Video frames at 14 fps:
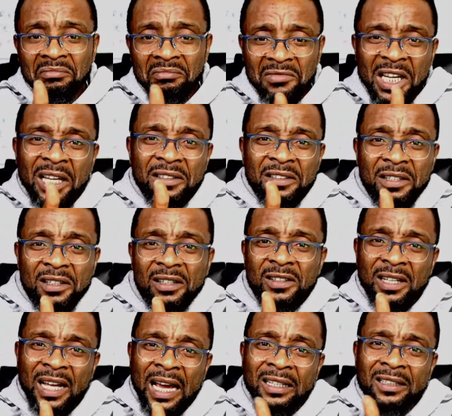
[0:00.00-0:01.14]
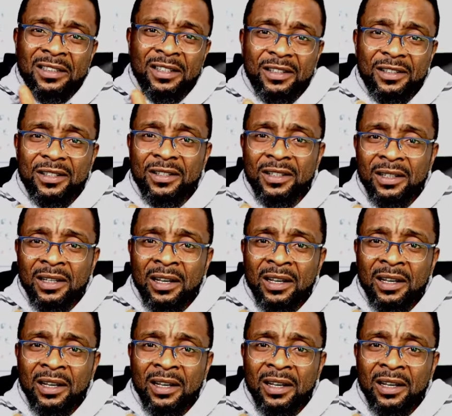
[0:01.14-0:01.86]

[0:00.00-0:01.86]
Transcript: 90s,